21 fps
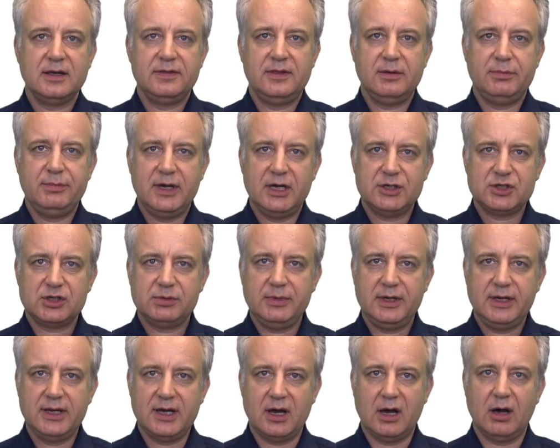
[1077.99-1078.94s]
the
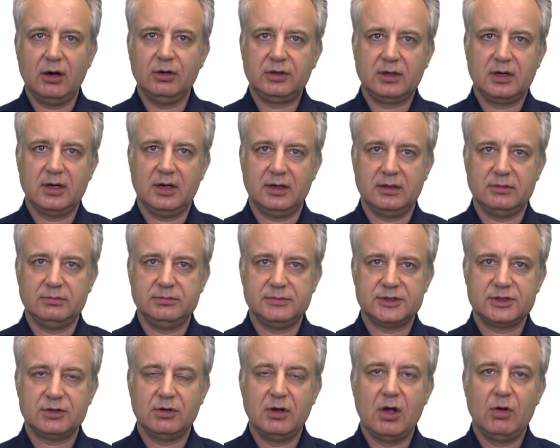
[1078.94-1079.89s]
measurement
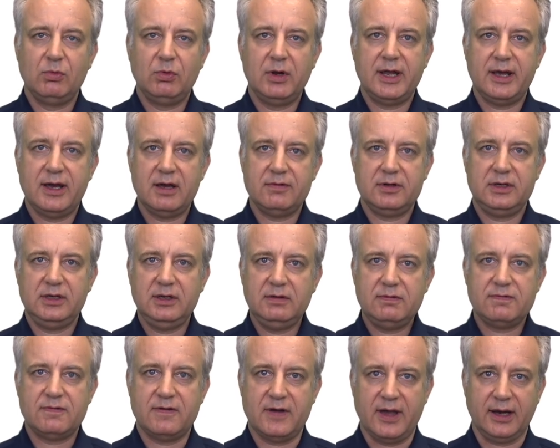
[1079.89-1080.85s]
outcomes will have an
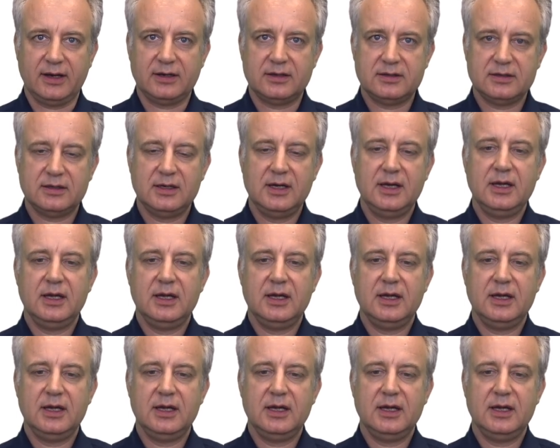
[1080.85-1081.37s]
effect.